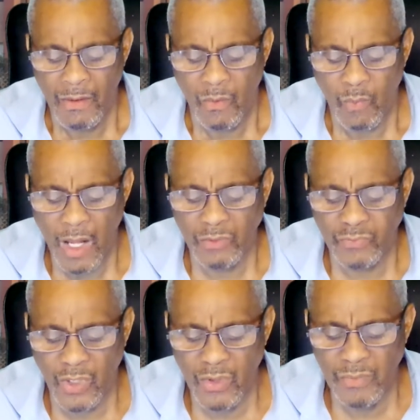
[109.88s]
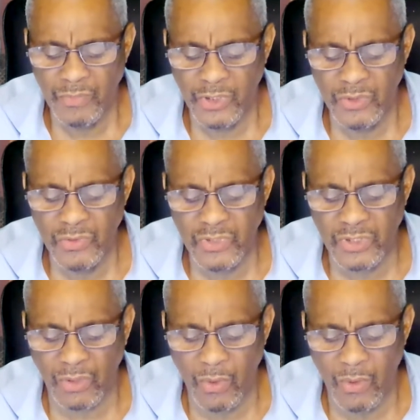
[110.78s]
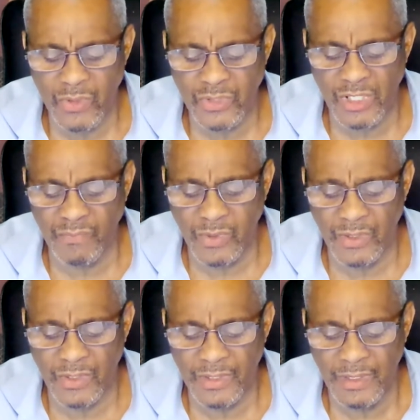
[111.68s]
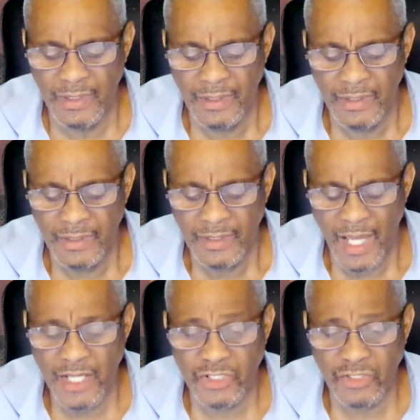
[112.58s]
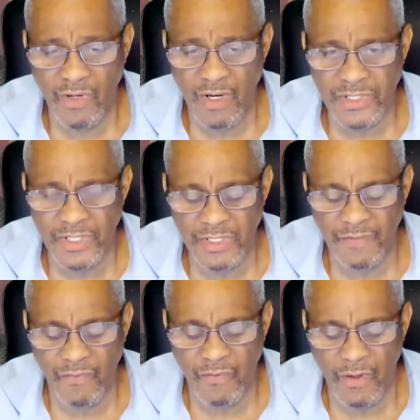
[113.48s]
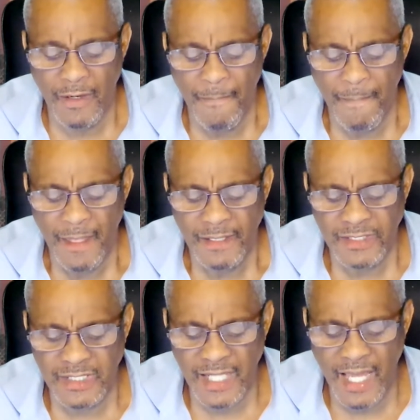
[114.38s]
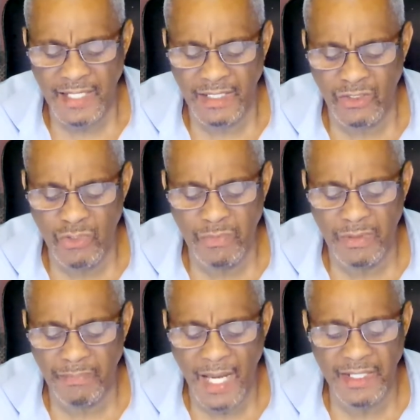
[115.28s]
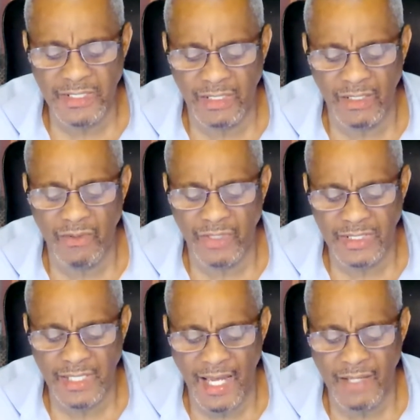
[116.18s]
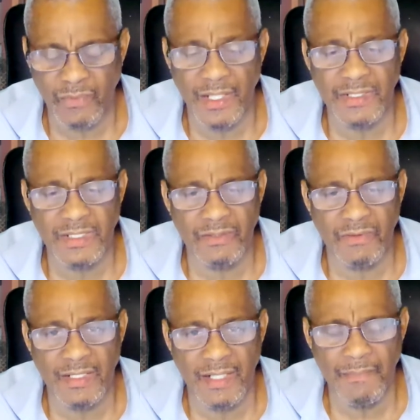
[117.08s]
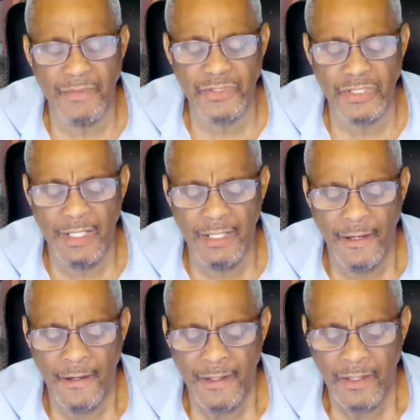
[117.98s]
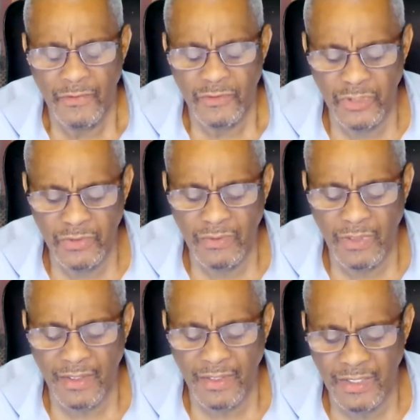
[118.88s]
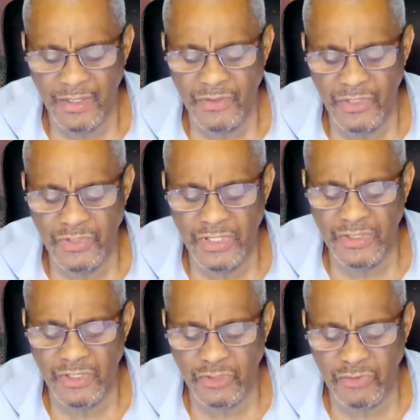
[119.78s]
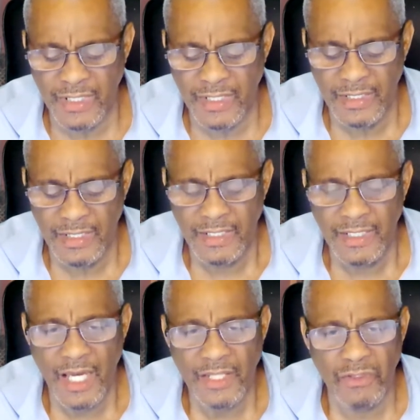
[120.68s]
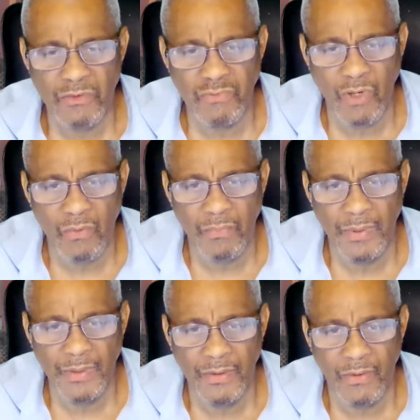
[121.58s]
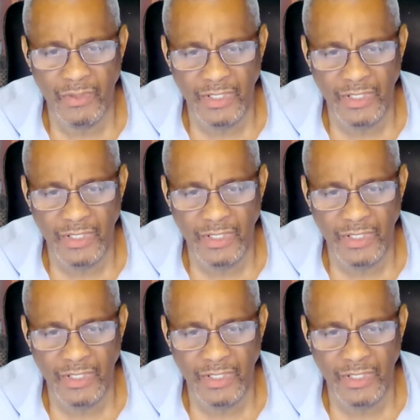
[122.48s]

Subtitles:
While Rome used cords of wood as crosses for standing human bodies along its highways in great numbers, you are here using the tree and the rope on